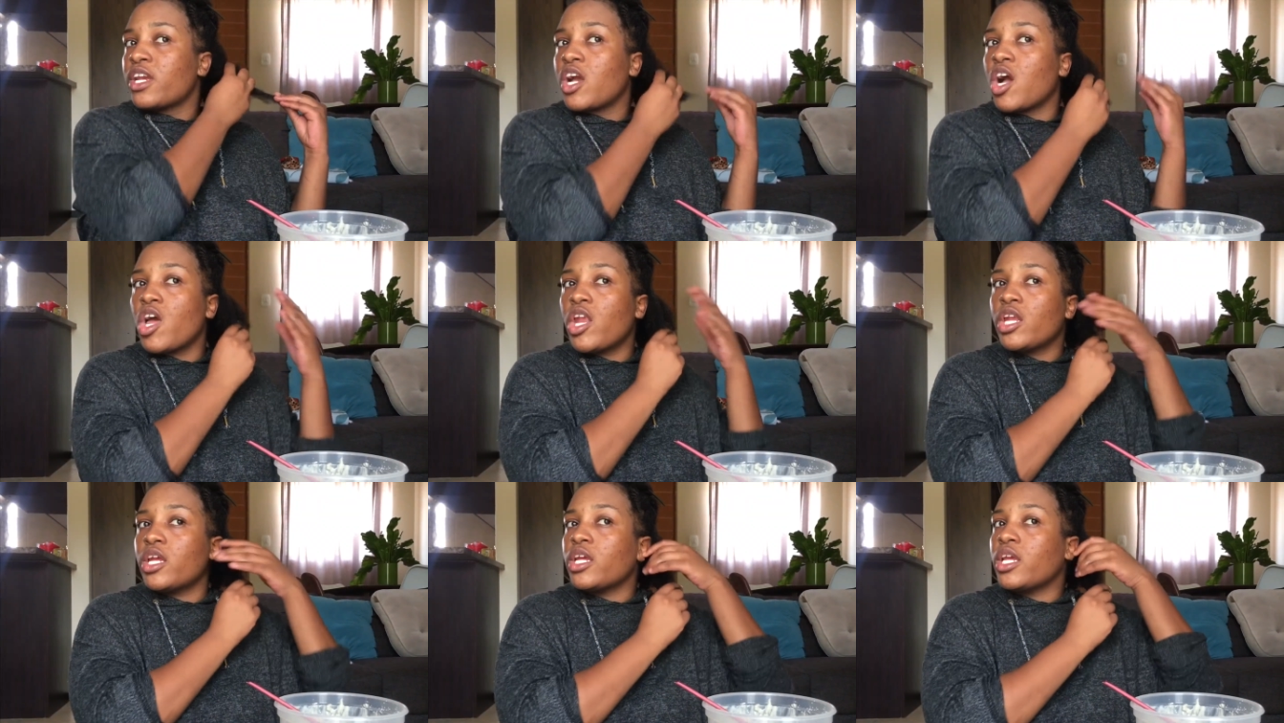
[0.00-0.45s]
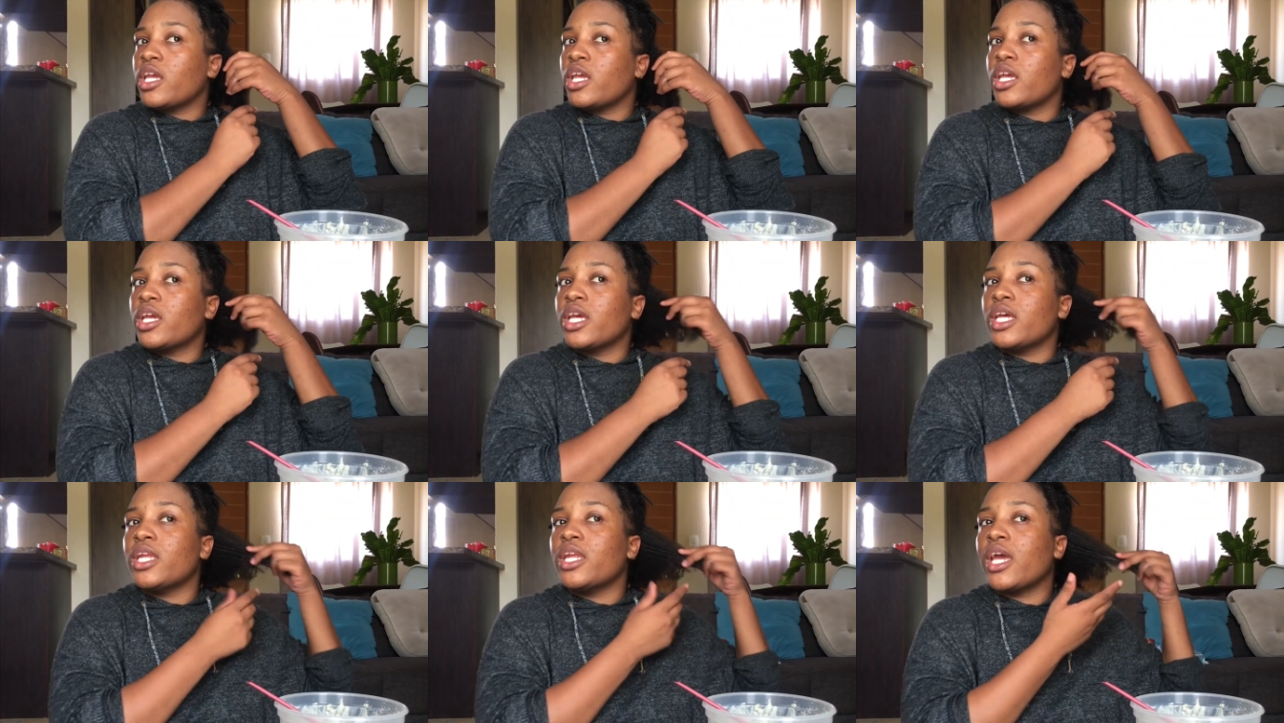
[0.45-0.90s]
gone
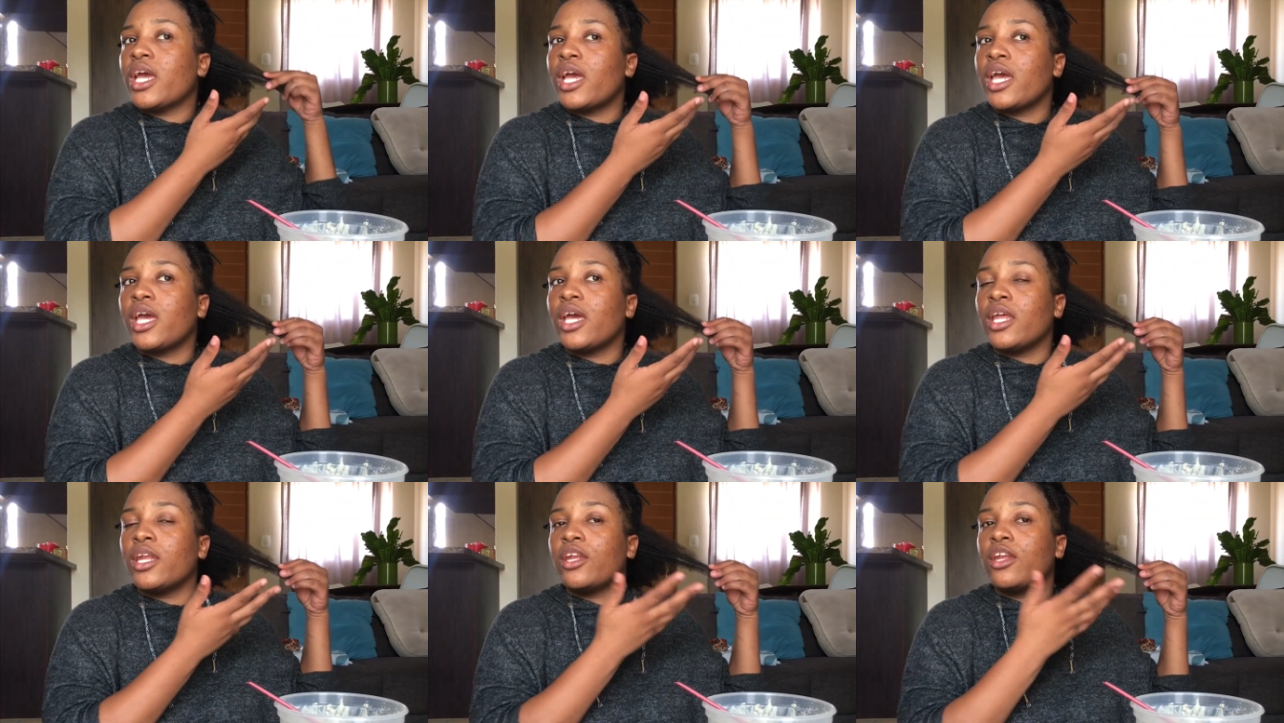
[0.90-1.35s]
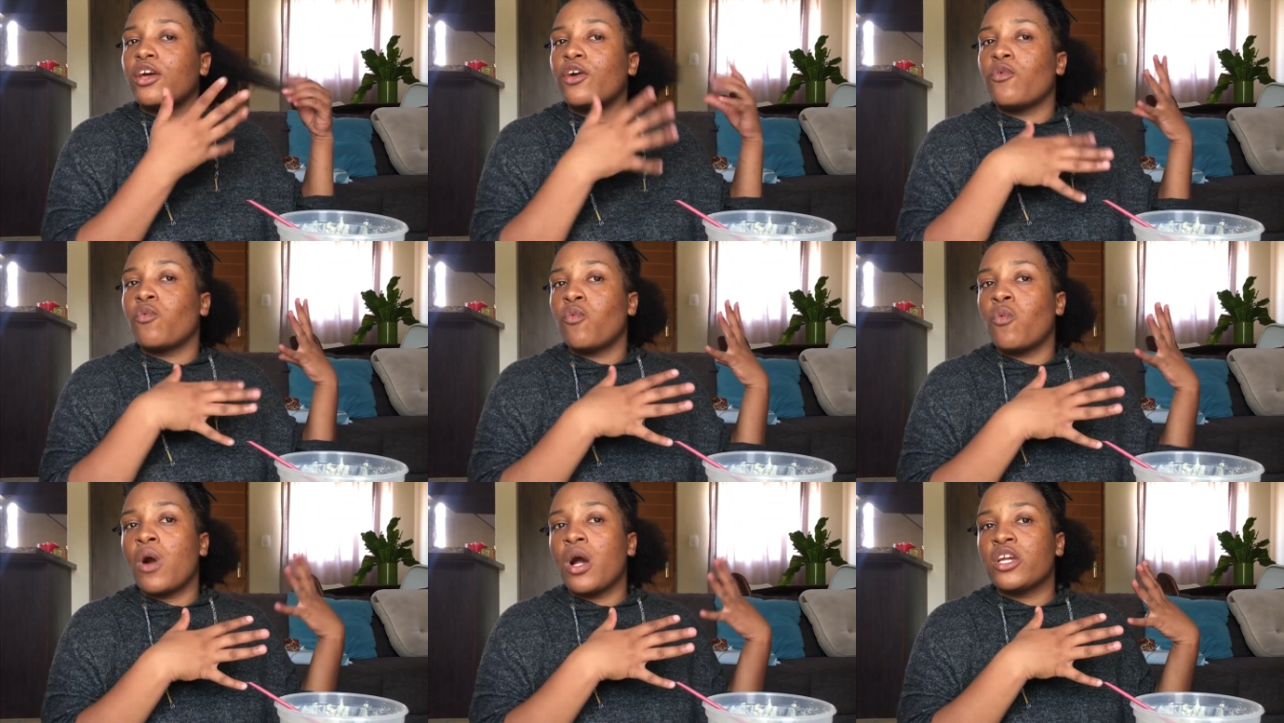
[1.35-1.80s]
ahead and
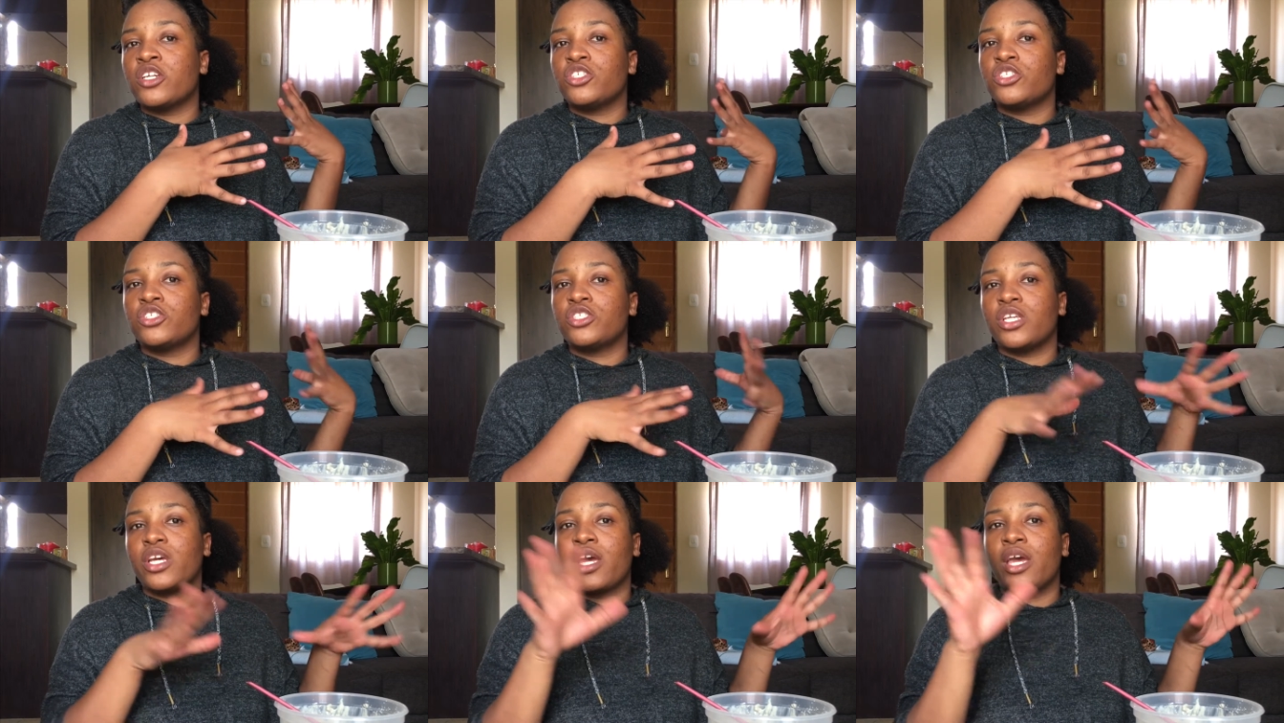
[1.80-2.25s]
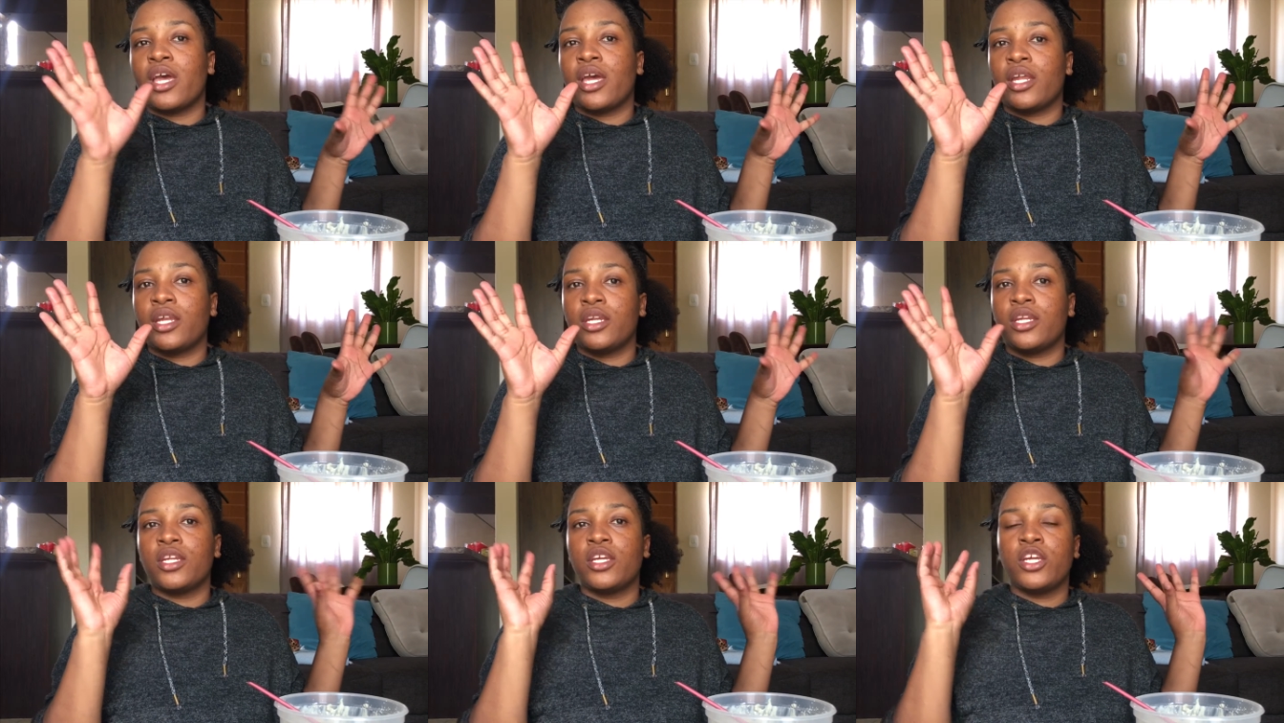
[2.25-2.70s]
washed
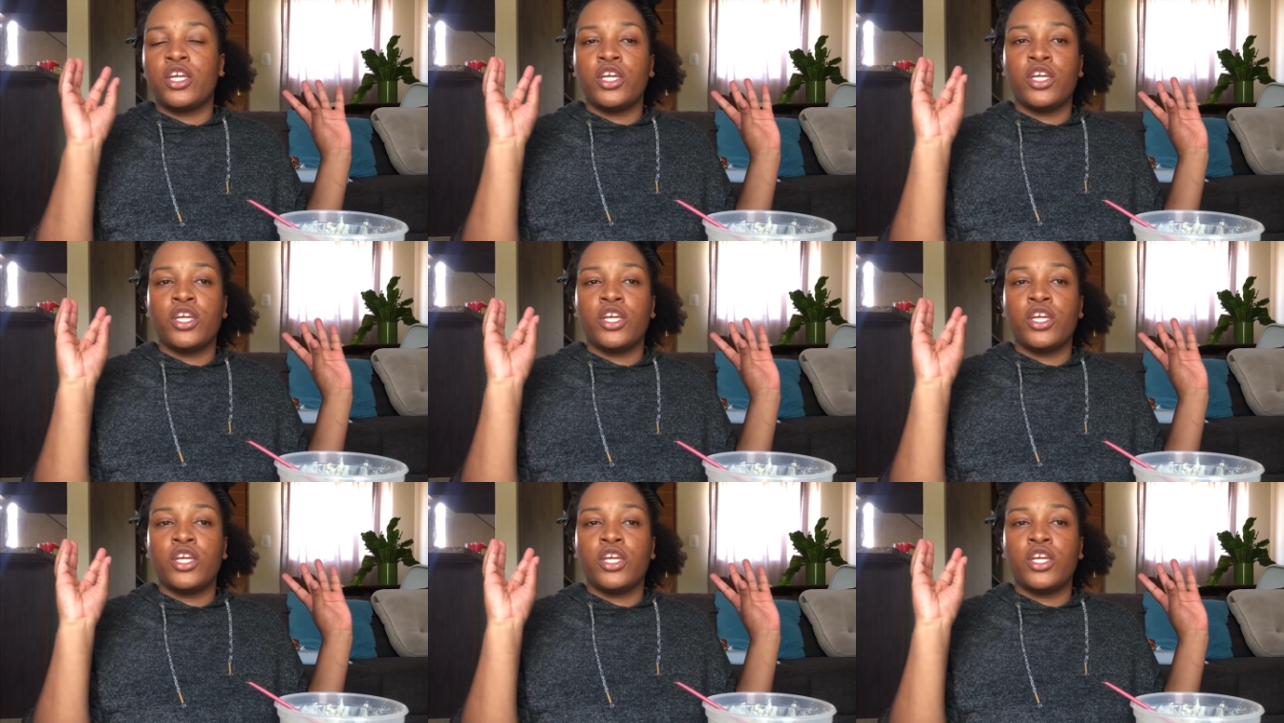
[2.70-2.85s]
and